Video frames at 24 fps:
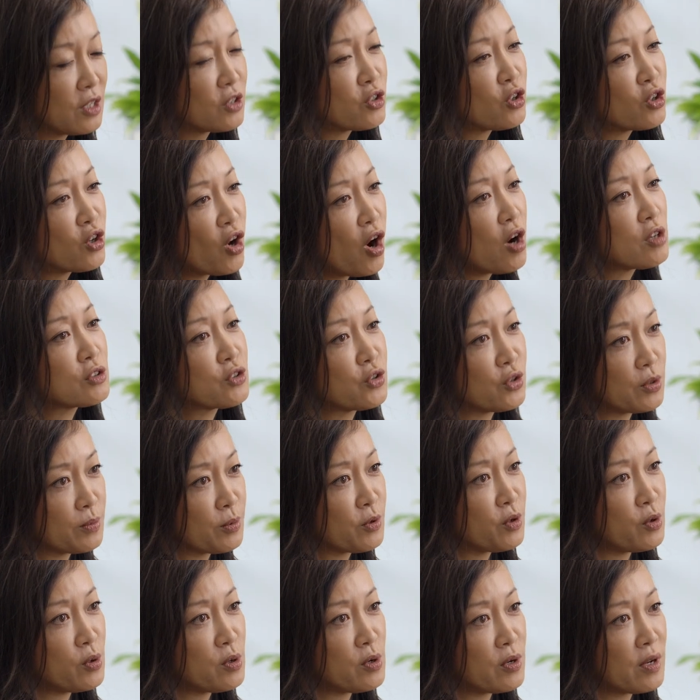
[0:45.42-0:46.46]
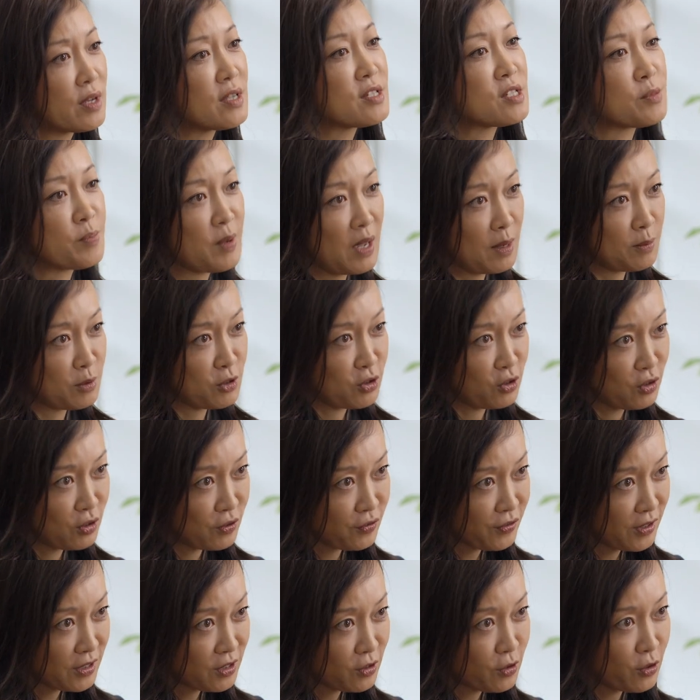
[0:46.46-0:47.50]
The long-term goal is to be able to
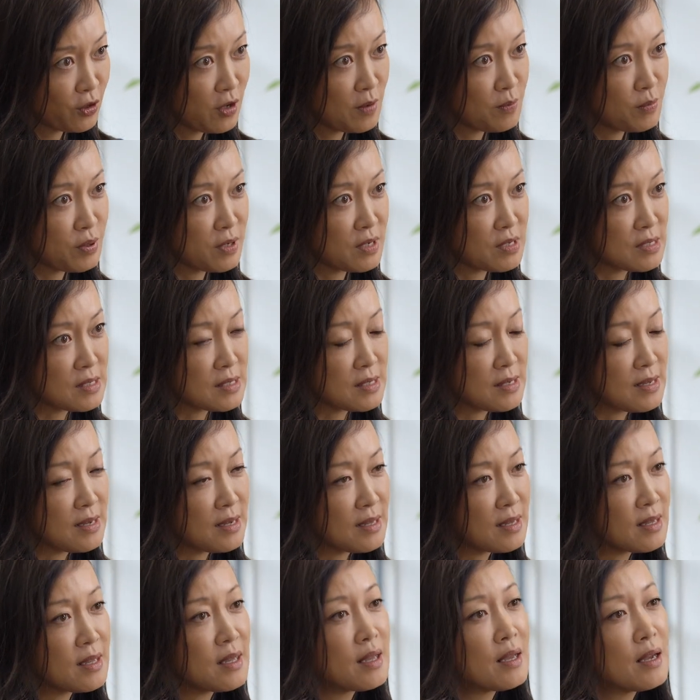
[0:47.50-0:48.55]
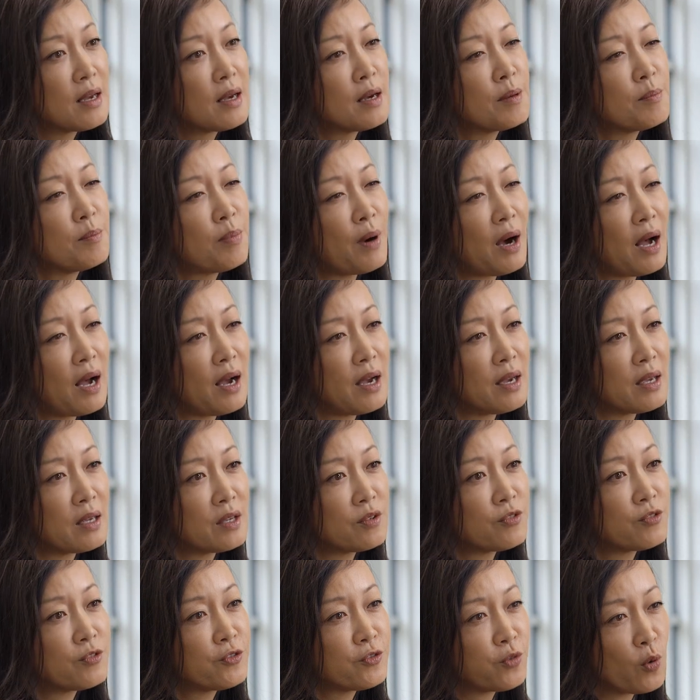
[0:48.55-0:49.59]
unify the Korean Peninsula by
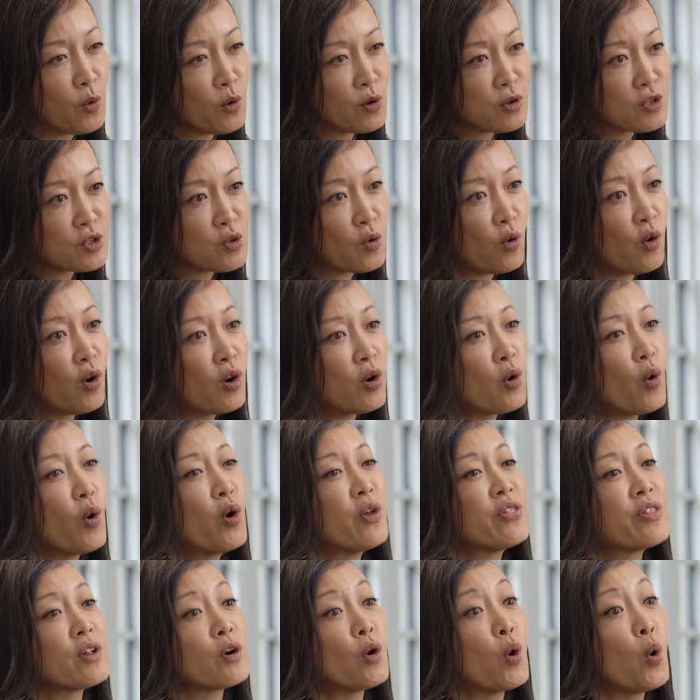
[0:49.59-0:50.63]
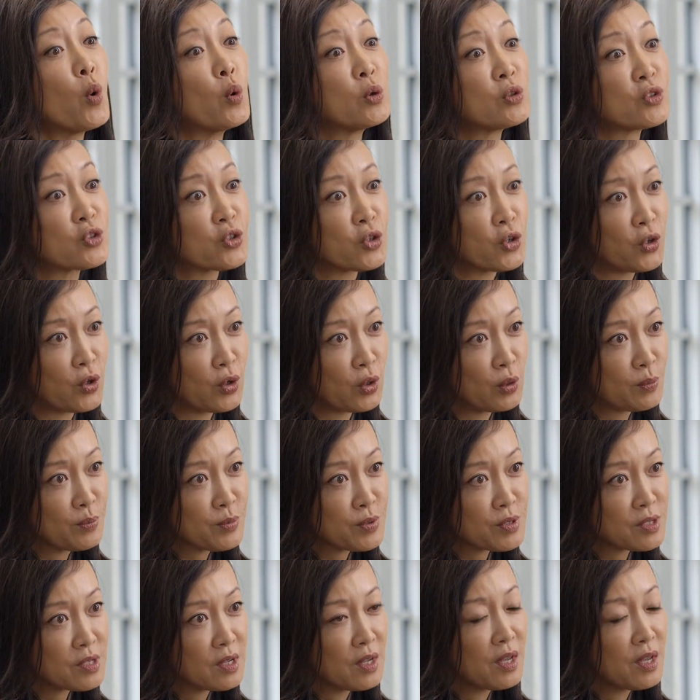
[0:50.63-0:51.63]
force or on their own terms.